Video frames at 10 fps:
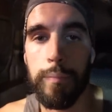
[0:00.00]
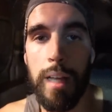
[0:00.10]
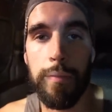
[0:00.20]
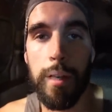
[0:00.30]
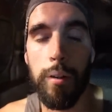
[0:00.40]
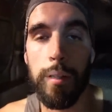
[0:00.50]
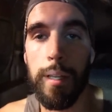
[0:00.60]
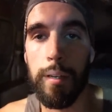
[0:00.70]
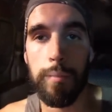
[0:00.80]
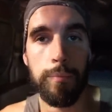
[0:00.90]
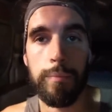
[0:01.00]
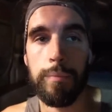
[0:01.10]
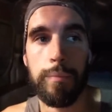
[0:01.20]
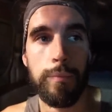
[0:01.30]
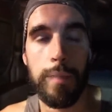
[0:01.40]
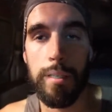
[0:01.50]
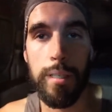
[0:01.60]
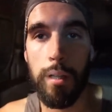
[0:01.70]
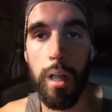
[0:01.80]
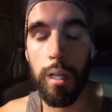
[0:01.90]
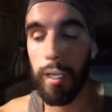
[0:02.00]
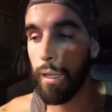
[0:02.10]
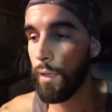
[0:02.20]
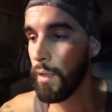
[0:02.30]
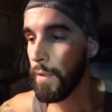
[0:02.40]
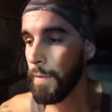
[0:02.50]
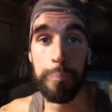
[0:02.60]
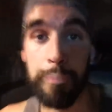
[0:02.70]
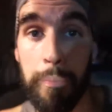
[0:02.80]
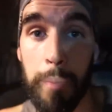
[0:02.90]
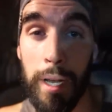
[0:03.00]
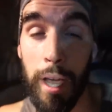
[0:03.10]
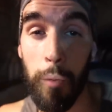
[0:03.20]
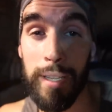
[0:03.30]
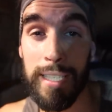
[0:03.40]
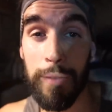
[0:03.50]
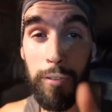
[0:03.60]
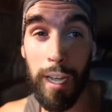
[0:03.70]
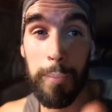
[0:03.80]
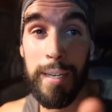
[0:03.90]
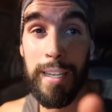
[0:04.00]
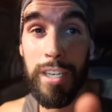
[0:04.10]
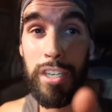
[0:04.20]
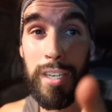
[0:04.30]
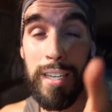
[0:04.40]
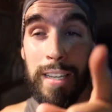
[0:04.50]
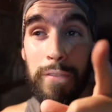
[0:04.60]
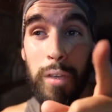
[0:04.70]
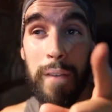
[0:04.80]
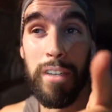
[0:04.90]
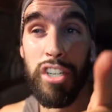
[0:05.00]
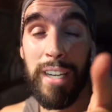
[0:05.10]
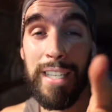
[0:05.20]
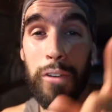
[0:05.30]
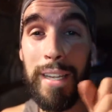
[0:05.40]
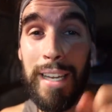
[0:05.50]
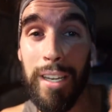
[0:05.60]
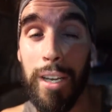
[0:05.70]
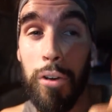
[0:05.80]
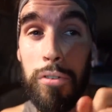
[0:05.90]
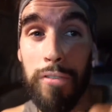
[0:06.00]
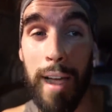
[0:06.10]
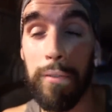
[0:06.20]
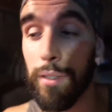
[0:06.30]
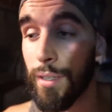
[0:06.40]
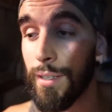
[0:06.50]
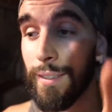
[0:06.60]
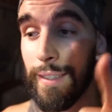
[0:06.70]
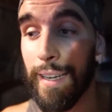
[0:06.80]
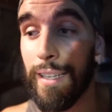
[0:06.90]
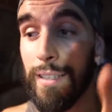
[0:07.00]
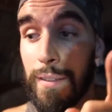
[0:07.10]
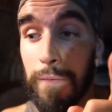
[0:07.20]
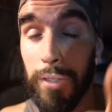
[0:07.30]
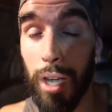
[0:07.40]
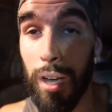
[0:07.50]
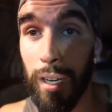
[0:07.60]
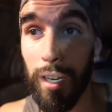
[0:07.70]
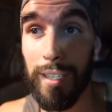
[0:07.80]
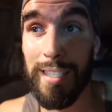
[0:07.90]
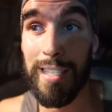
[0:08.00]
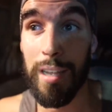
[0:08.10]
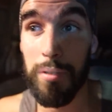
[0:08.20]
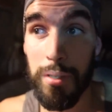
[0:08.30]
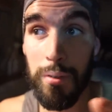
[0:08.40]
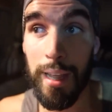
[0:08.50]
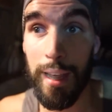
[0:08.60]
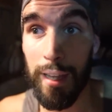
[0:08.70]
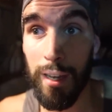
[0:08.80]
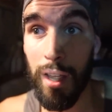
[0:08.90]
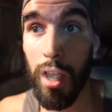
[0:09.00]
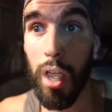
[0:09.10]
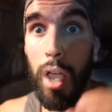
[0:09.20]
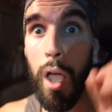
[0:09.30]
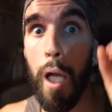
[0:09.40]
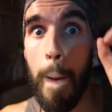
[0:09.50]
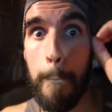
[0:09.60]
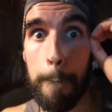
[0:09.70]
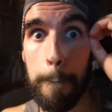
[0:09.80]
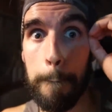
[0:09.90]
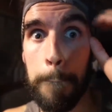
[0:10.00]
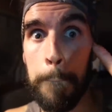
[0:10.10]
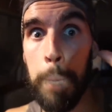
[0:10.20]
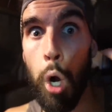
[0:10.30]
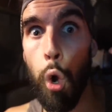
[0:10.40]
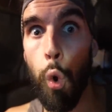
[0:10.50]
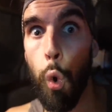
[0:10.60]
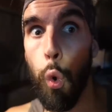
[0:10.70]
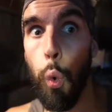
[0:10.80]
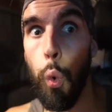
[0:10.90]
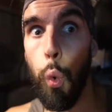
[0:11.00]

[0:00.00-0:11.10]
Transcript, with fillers: Half an hour later, they're still honking. But I wanted to give a recommendation. If you haven't checked out Indigo Traveler's latest vlog on South Sudan. All